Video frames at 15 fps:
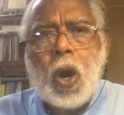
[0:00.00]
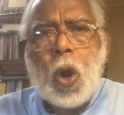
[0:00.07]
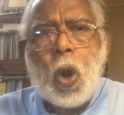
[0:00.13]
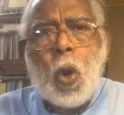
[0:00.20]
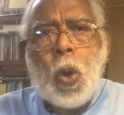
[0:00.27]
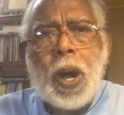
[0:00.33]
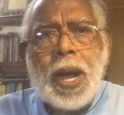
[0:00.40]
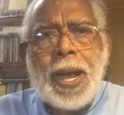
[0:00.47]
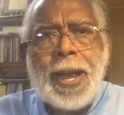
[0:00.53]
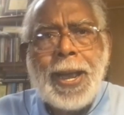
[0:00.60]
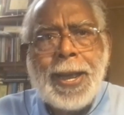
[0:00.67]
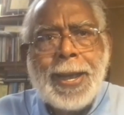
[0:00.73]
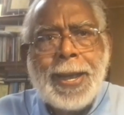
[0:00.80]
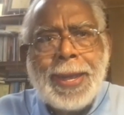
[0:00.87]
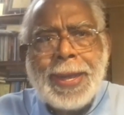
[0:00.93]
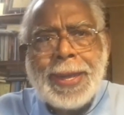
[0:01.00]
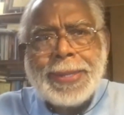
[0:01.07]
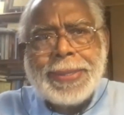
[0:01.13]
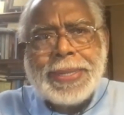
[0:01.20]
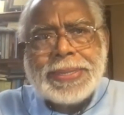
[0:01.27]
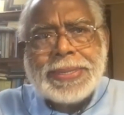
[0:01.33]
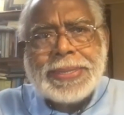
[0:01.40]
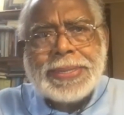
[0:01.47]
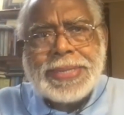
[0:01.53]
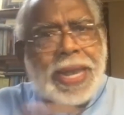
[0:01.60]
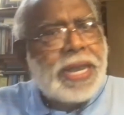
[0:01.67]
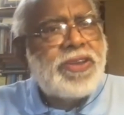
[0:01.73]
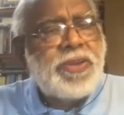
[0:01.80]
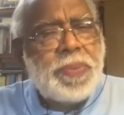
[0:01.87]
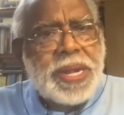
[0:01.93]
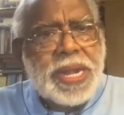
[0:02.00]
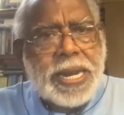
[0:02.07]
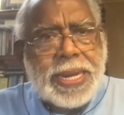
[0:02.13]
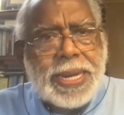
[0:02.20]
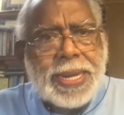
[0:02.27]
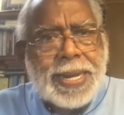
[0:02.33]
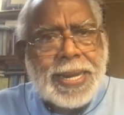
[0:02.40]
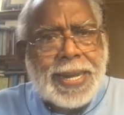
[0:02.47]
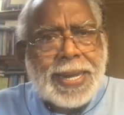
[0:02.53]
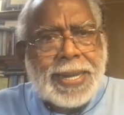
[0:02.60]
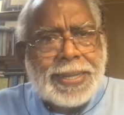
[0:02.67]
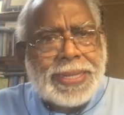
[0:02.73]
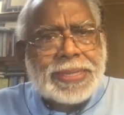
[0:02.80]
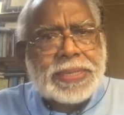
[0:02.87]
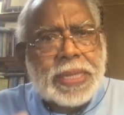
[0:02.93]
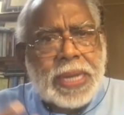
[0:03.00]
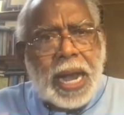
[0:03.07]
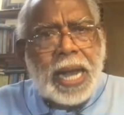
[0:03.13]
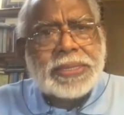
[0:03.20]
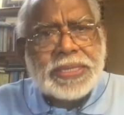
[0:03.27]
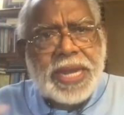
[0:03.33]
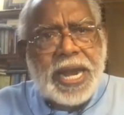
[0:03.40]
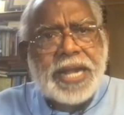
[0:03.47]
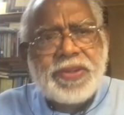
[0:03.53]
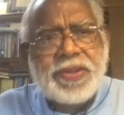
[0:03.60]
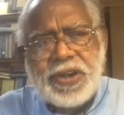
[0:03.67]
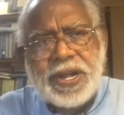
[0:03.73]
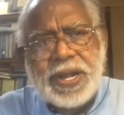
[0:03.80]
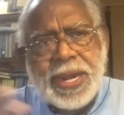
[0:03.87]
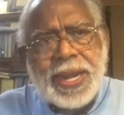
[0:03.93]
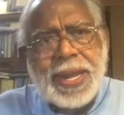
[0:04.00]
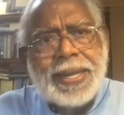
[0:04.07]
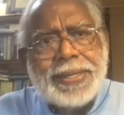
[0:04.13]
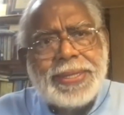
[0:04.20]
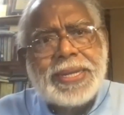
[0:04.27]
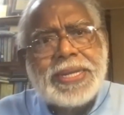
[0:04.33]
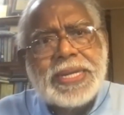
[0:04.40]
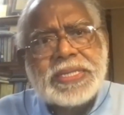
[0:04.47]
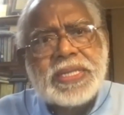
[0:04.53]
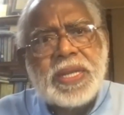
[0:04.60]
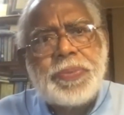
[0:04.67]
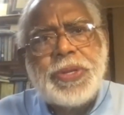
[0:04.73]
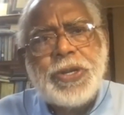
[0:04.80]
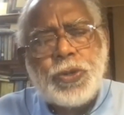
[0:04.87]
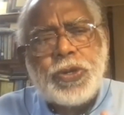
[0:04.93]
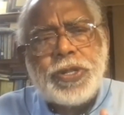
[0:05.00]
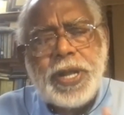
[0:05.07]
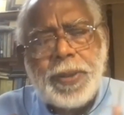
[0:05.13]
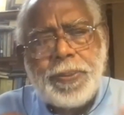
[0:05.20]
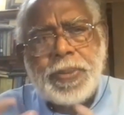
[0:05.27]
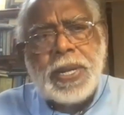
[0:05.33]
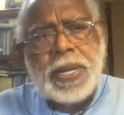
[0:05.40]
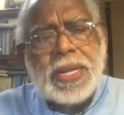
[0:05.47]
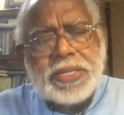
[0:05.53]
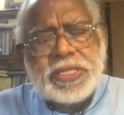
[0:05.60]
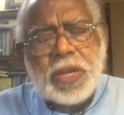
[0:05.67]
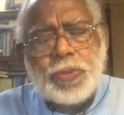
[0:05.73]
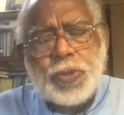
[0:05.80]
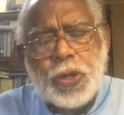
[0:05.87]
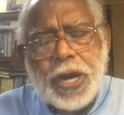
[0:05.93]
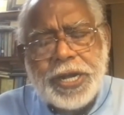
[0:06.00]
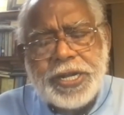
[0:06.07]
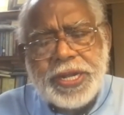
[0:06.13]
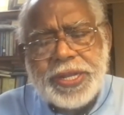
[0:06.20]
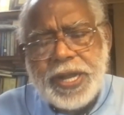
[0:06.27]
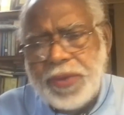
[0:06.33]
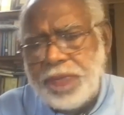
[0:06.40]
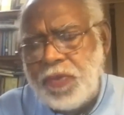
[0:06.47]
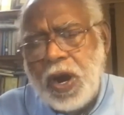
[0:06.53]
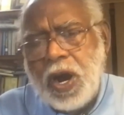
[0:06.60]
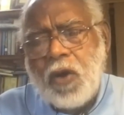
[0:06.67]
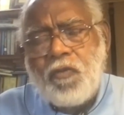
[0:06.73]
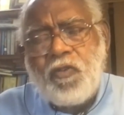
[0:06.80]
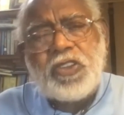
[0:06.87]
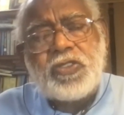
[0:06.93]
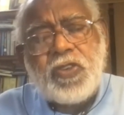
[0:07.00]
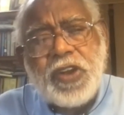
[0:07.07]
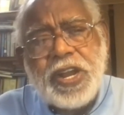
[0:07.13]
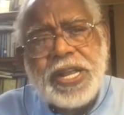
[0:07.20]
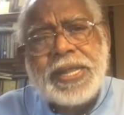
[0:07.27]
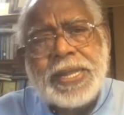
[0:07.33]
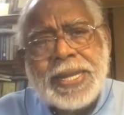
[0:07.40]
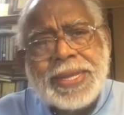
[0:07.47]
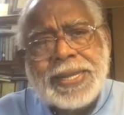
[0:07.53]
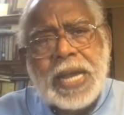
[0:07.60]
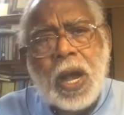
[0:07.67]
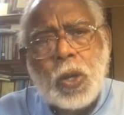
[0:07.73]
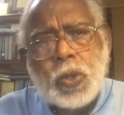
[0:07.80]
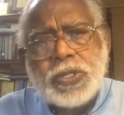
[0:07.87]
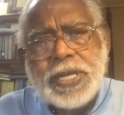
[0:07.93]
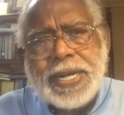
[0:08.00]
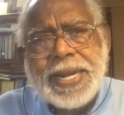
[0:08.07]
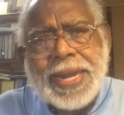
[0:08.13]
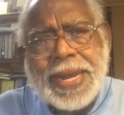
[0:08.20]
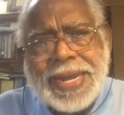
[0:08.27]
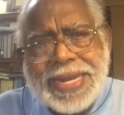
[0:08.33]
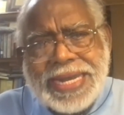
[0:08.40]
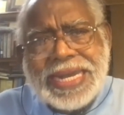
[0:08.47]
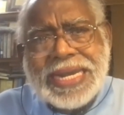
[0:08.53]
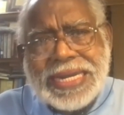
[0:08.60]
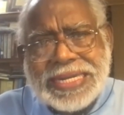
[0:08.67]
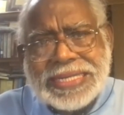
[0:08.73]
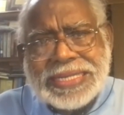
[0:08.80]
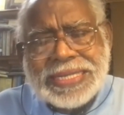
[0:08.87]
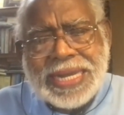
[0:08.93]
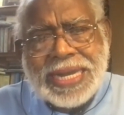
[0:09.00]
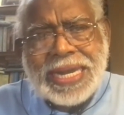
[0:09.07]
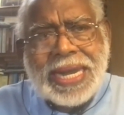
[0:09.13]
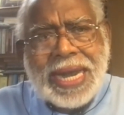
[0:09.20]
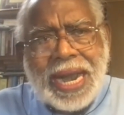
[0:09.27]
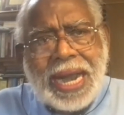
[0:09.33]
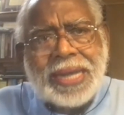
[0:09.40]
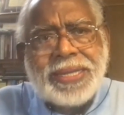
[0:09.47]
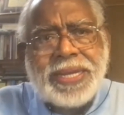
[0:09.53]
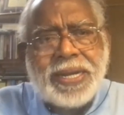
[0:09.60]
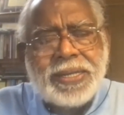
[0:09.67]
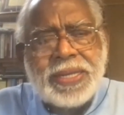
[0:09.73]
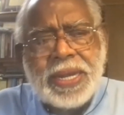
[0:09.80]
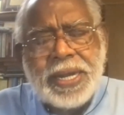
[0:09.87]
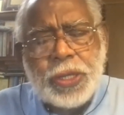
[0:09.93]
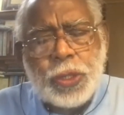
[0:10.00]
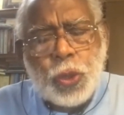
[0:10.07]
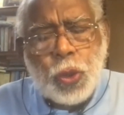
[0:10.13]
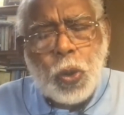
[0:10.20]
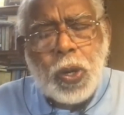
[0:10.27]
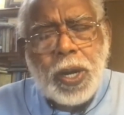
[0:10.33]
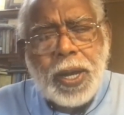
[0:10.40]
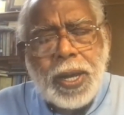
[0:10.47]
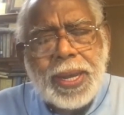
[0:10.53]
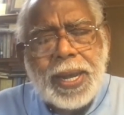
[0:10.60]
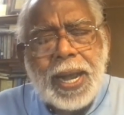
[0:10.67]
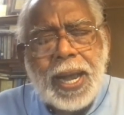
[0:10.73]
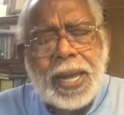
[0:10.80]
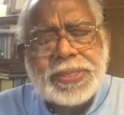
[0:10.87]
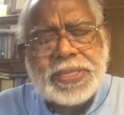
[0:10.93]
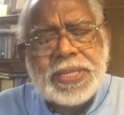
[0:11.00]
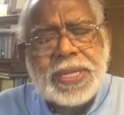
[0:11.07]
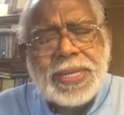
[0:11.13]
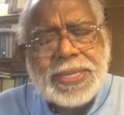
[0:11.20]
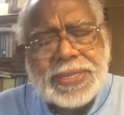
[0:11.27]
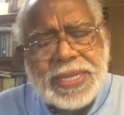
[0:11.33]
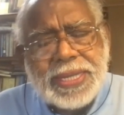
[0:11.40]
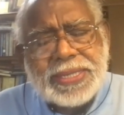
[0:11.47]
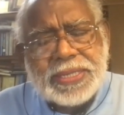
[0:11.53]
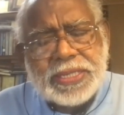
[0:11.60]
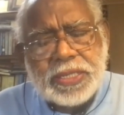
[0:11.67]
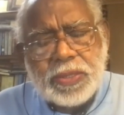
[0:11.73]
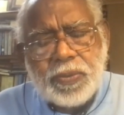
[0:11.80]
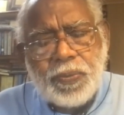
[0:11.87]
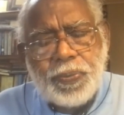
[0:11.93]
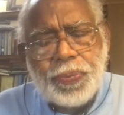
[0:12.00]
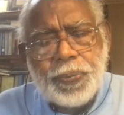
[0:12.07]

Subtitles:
over this hegemony, this caste hatred that has subdued them, subjugated them for 3,000 years under the Hindu caste system.